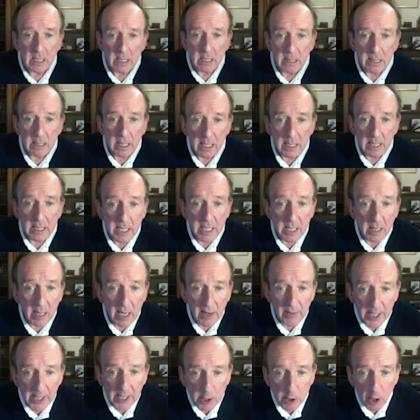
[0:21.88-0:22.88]
Do you
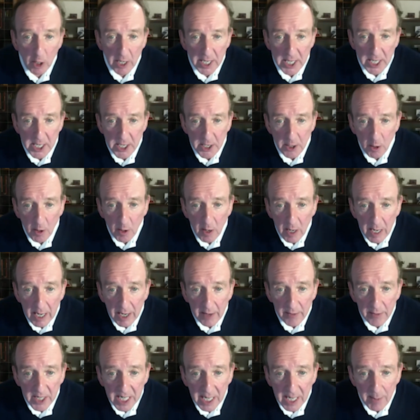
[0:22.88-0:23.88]
live in Croydon, or
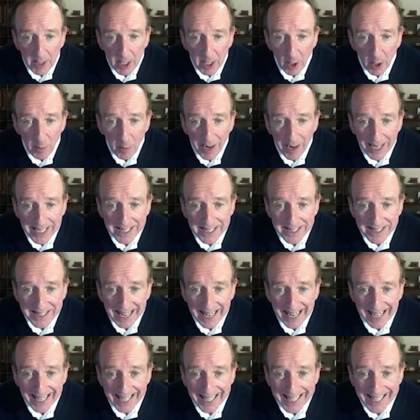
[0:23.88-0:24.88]
have you come a long way
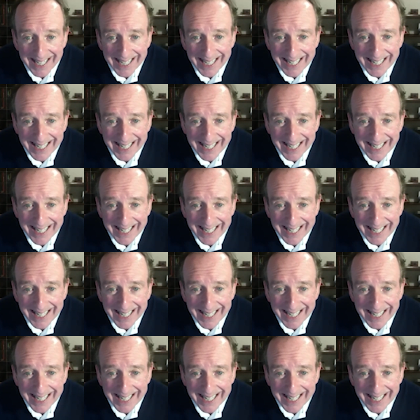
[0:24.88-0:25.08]
today?